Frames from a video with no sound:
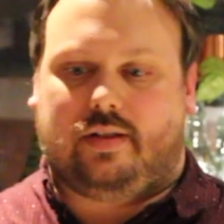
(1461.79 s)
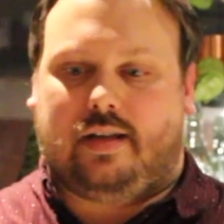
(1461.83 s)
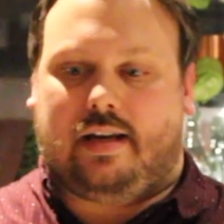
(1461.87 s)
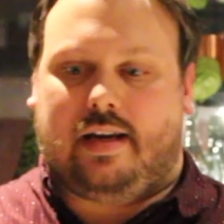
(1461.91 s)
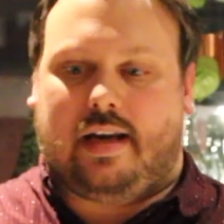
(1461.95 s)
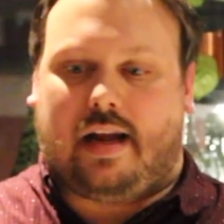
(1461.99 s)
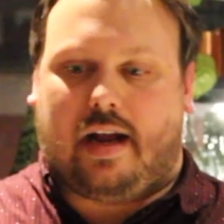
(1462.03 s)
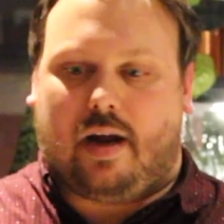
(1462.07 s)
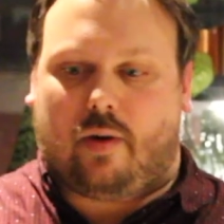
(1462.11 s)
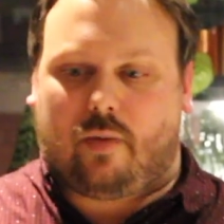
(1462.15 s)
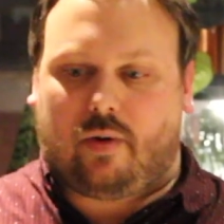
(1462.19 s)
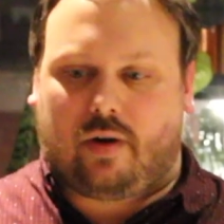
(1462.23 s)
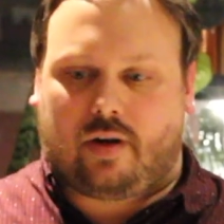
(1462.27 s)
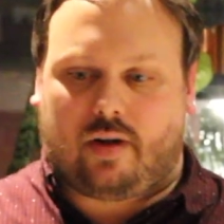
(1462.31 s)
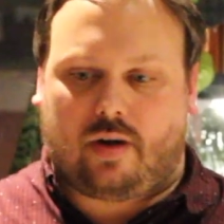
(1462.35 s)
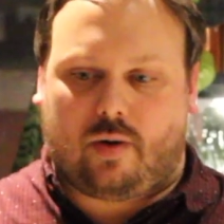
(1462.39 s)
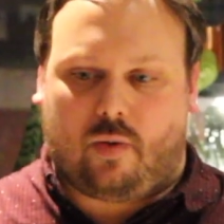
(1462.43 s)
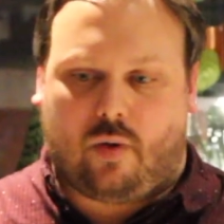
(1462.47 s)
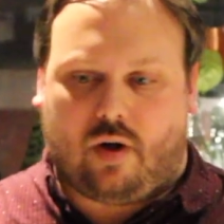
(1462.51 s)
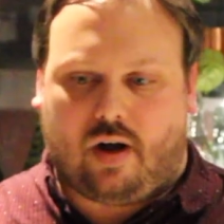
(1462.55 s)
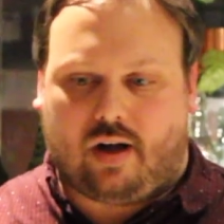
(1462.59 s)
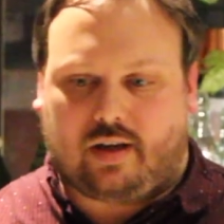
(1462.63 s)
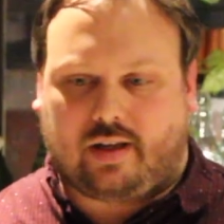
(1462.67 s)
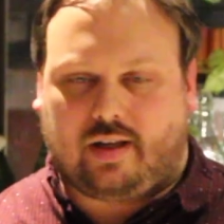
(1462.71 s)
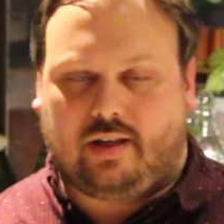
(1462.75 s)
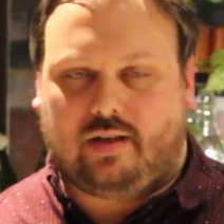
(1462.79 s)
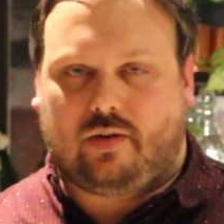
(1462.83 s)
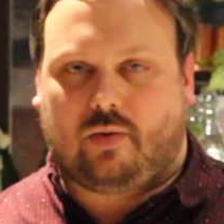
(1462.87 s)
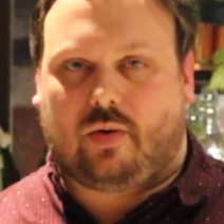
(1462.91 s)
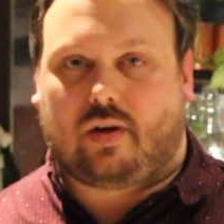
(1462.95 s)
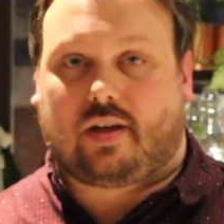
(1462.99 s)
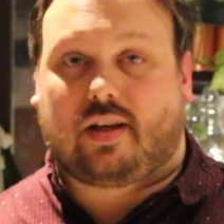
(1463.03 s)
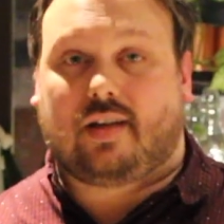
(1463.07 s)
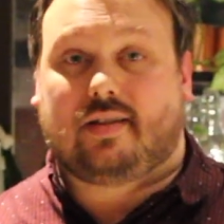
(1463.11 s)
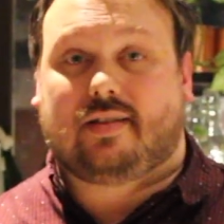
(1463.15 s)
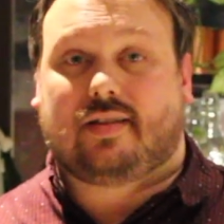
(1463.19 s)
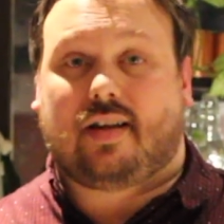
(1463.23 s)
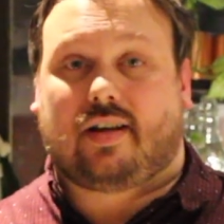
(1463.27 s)
Now we're going to walk into
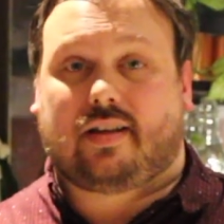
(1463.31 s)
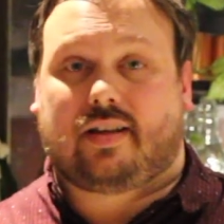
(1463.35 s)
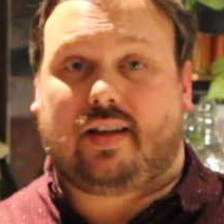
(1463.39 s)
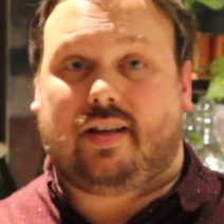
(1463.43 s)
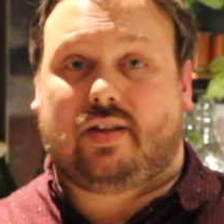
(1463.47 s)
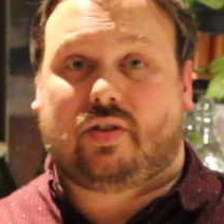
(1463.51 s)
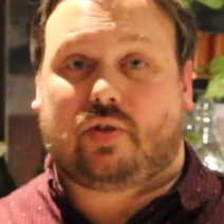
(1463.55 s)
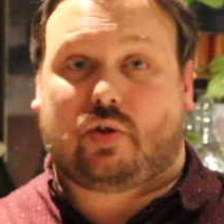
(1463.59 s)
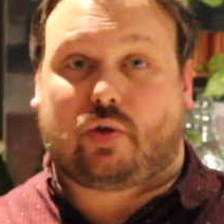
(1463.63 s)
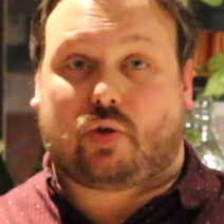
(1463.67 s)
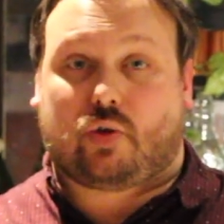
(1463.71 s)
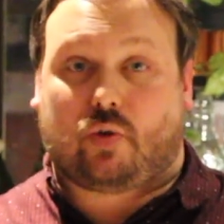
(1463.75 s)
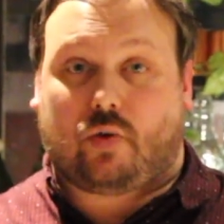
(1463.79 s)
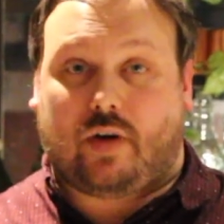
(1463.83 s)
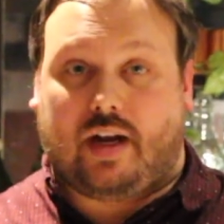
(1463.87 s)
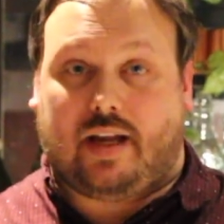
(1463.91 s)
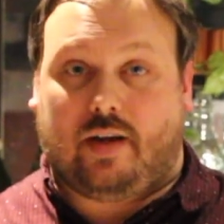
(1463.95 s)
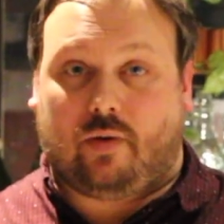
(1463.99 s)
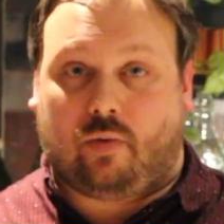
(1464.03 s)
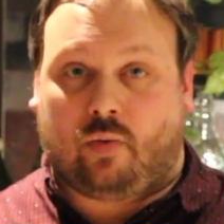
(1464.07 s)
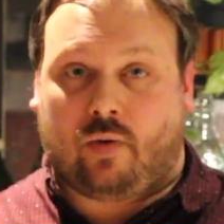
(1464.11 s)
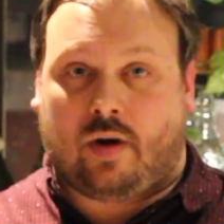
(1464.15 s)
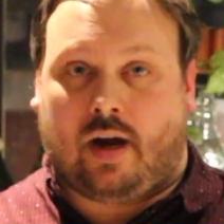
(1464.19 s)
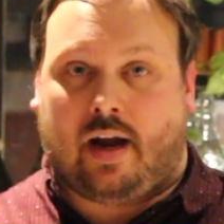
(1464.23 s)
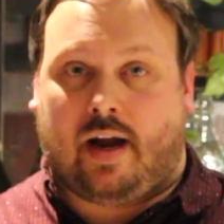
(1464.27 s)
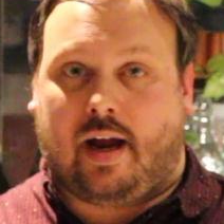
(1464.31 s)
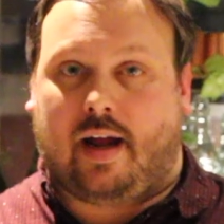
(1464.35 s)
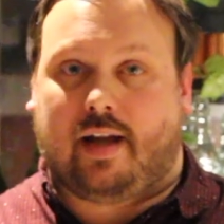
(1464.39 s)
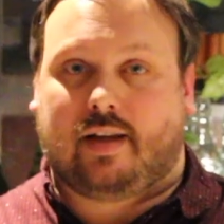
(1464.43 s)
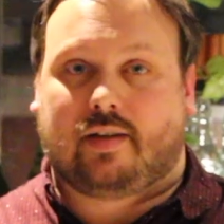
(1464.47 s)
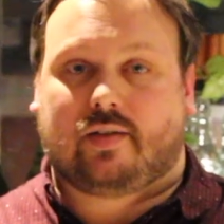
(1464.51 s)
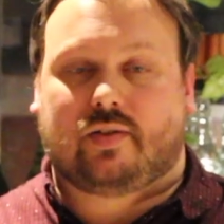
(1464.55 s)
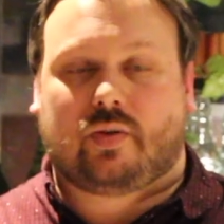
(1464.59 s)
a Kentucky straight rye.